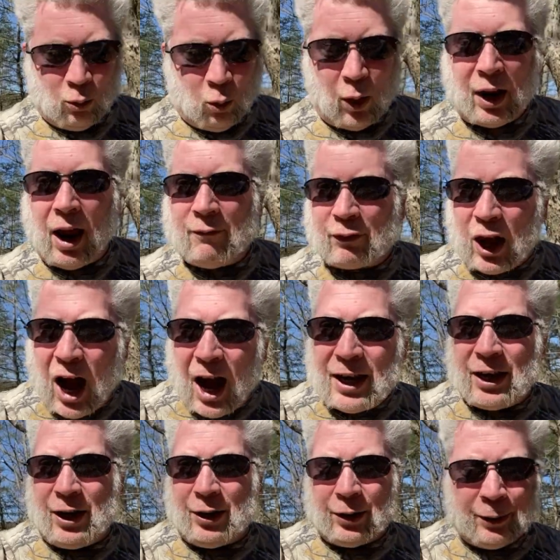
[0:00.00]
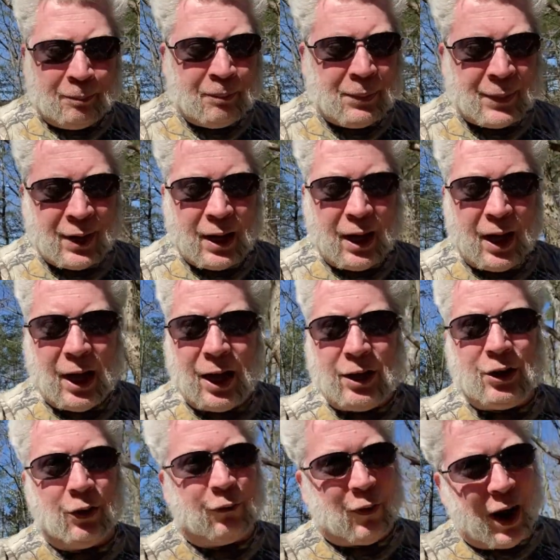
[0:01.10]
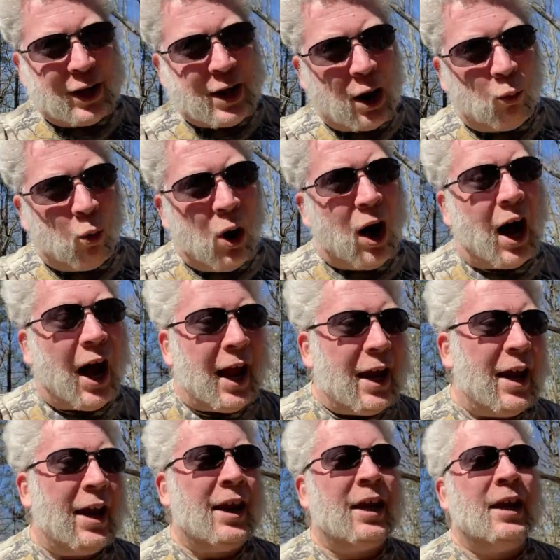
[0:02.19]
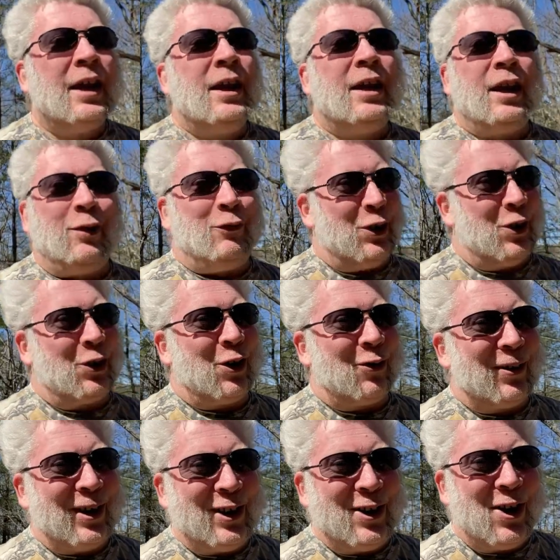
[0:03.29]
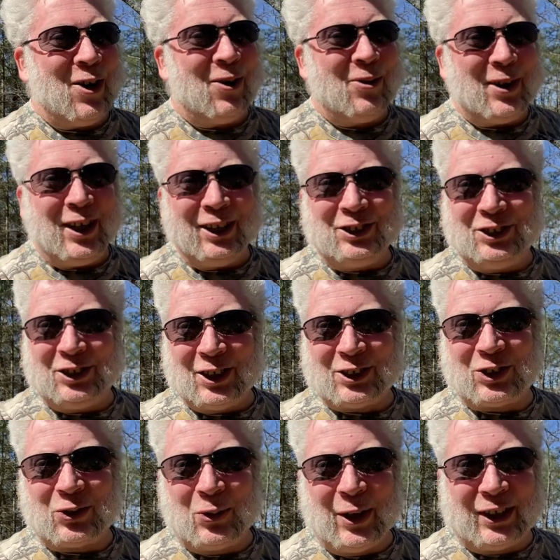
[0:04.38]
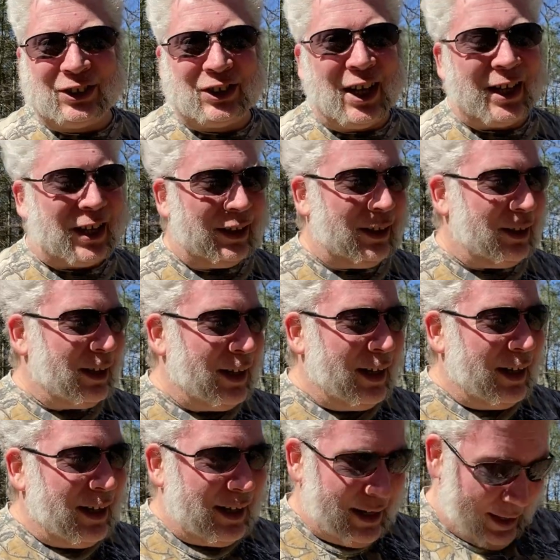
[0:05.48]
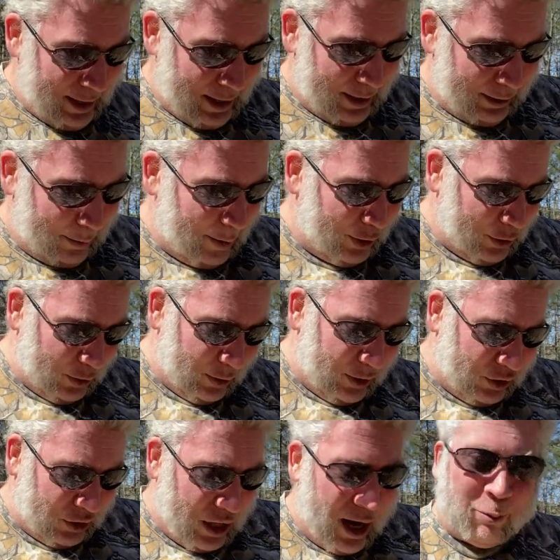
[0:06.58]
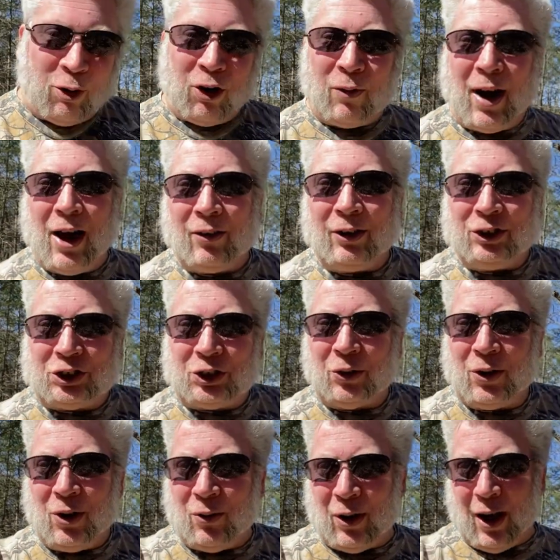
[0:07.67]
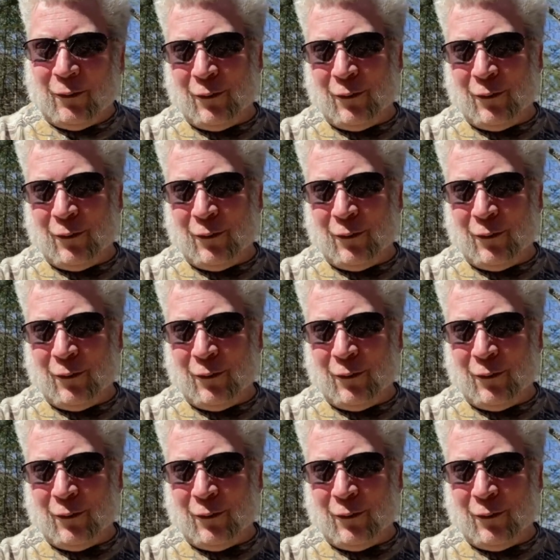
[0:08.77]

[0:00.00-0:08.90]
what I've got here, and you'll find out why, if you don't already know, in just a quick second. Let me turn this camera around and show you what I